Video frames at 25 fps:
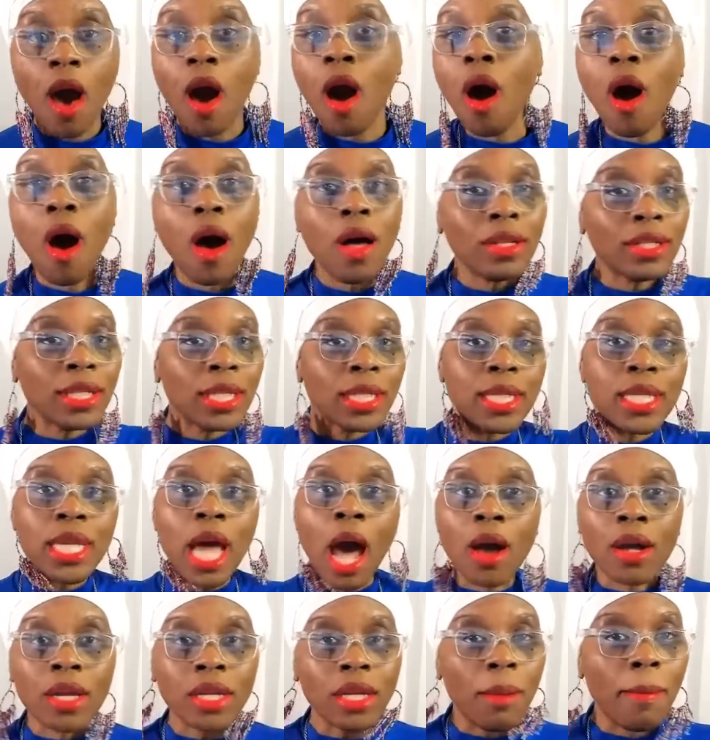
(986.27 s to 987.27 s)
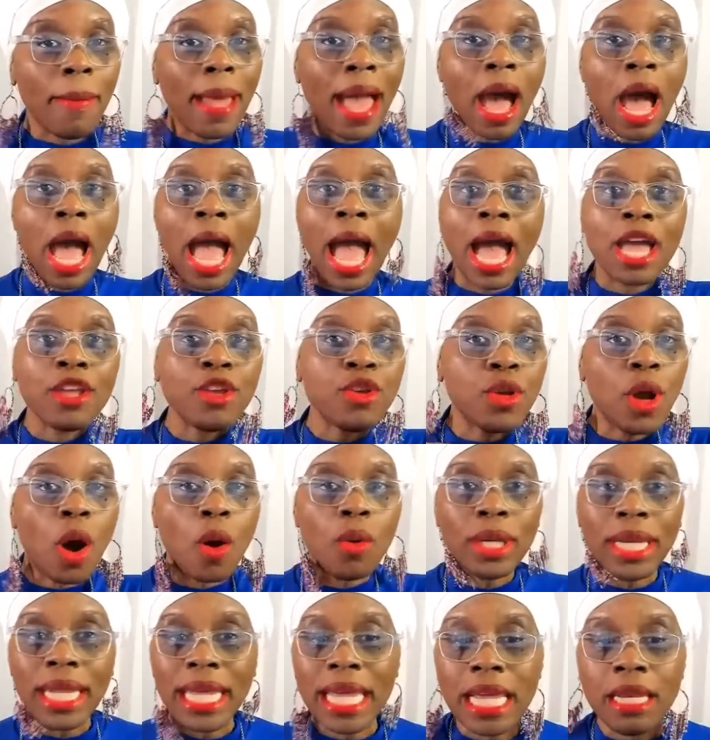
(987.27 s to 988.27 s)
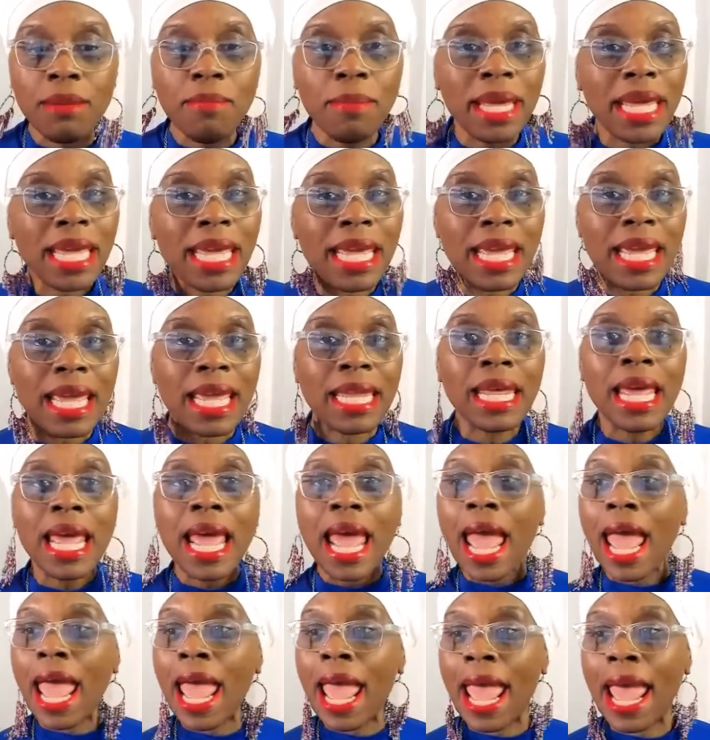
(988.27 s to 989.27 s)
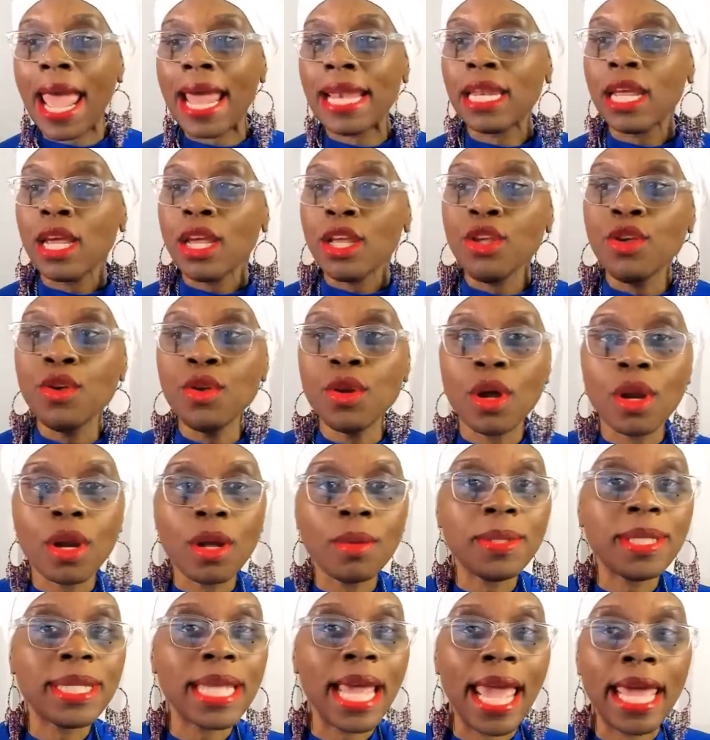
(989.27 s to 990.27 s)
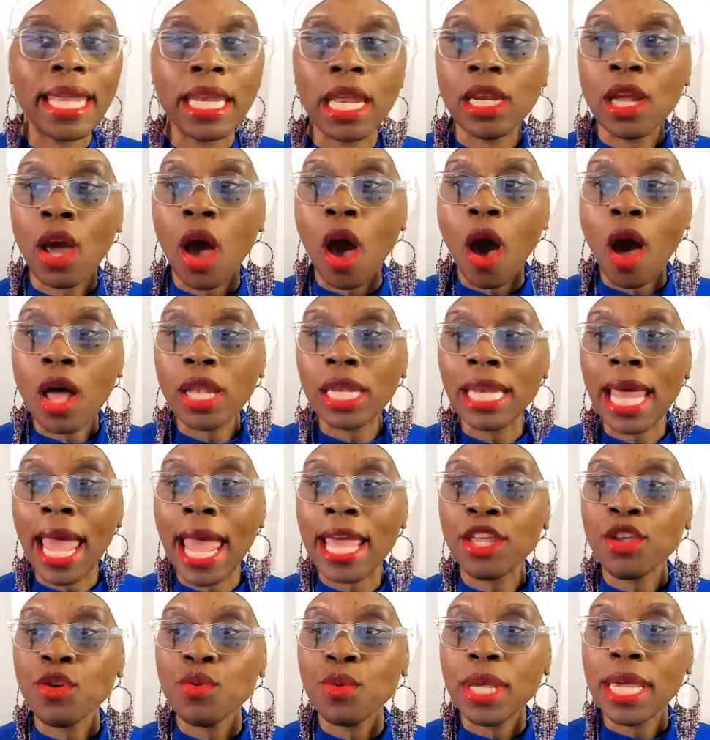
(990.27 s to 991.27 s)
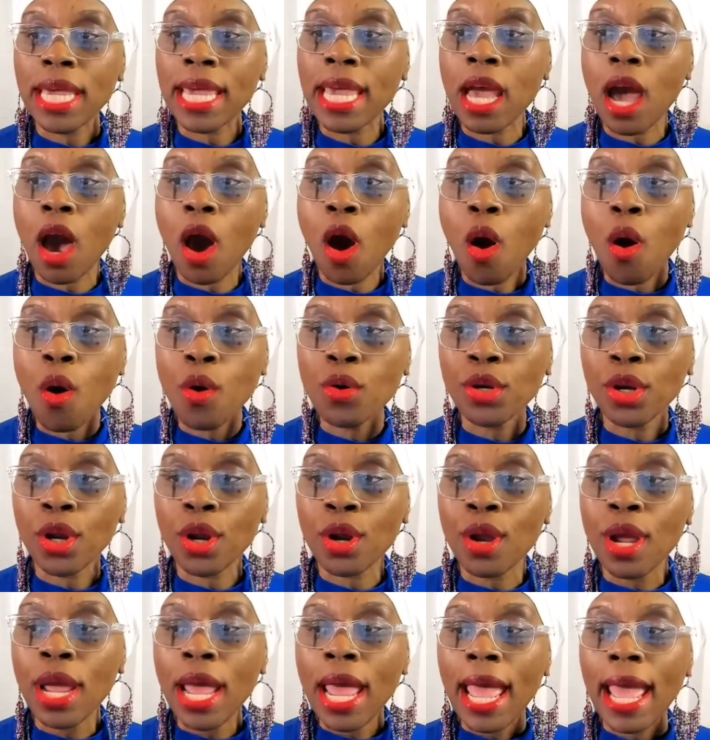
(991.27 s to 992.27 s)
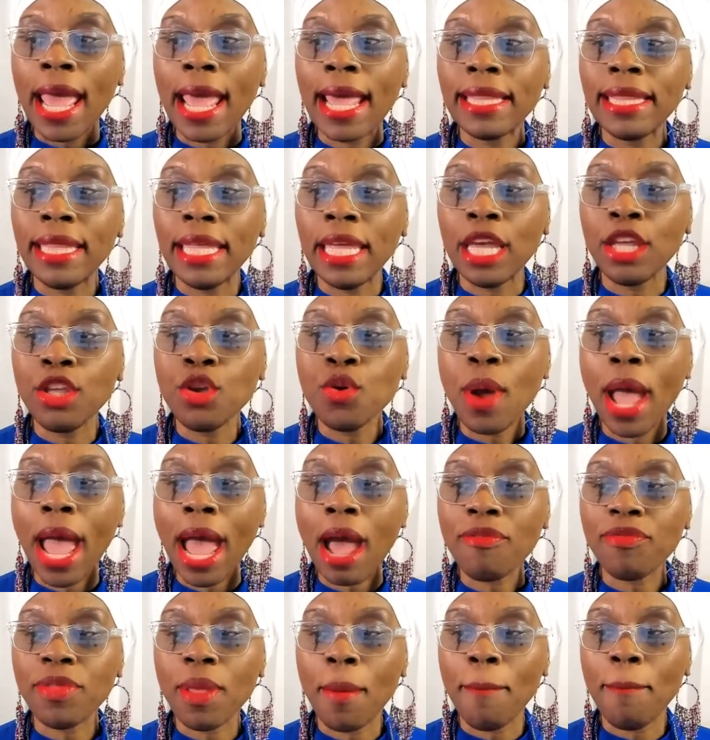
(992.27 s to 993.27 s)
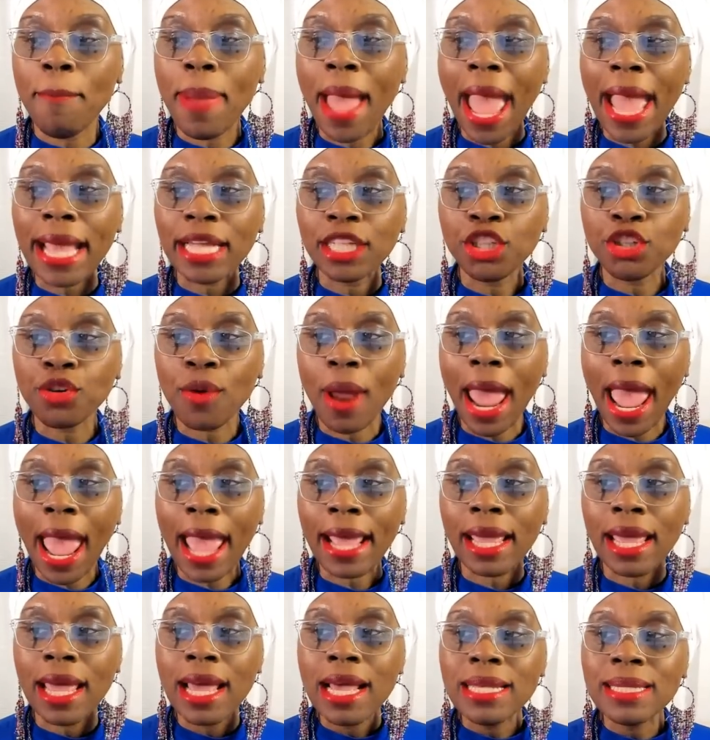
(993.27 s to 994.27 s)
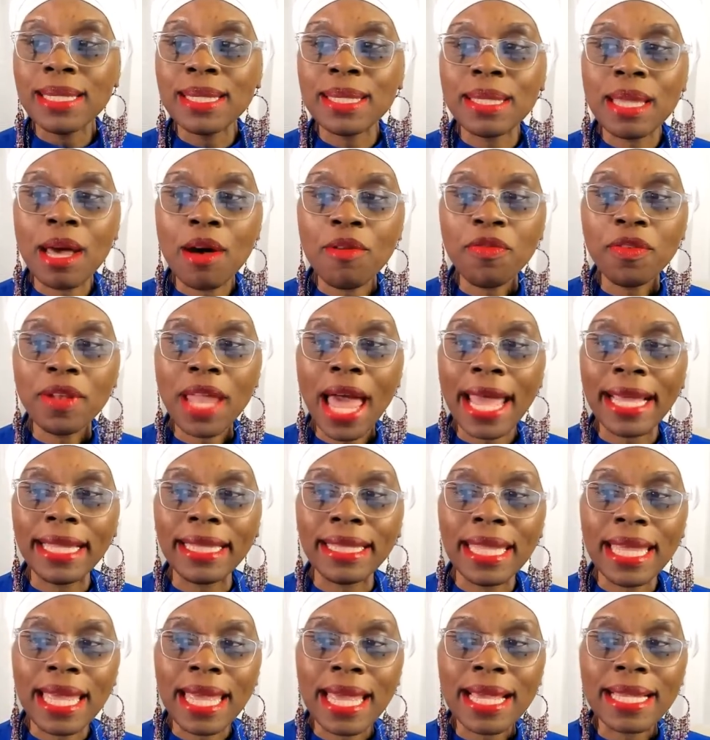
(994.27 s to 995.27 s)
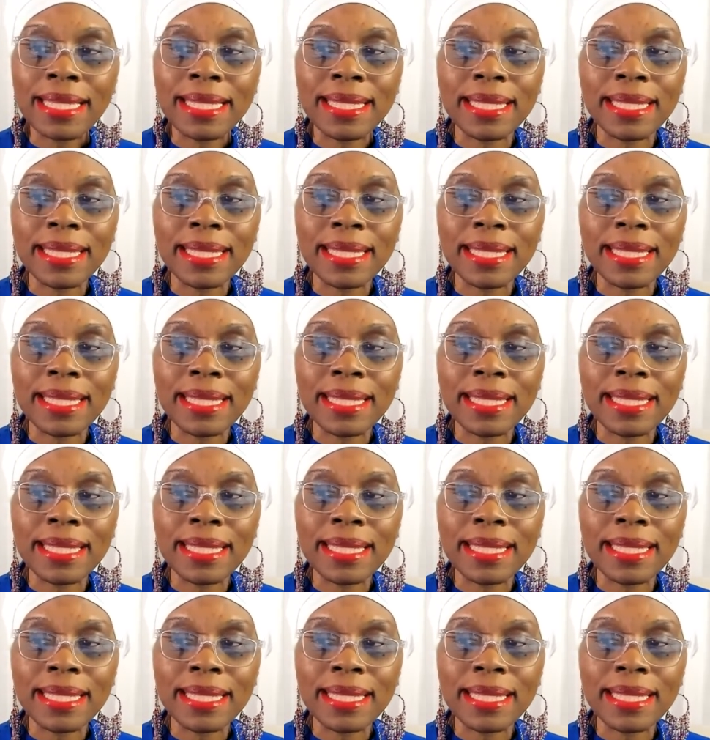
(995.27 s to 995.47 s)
All the talking about how you don't need men and you know what I'm saying? And all of that, you get older and then you have to backtrack stuff like this.